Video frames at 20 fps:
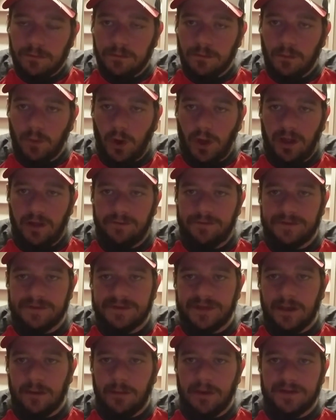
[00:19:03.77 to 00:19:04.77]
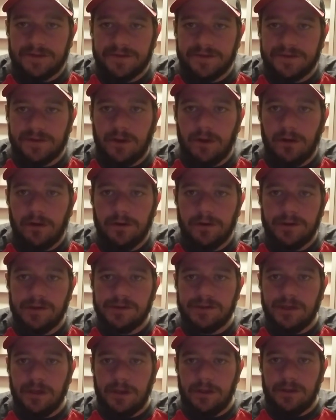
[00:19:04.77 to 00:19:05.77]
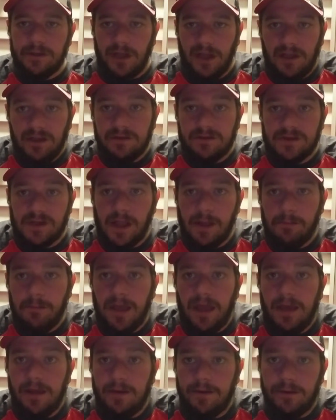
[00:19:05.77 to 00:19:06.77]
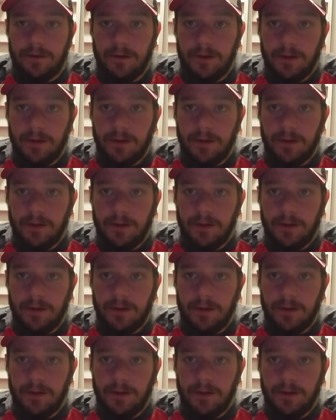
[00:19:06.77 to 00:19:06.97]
what I have to say about the cigar is it's not bad.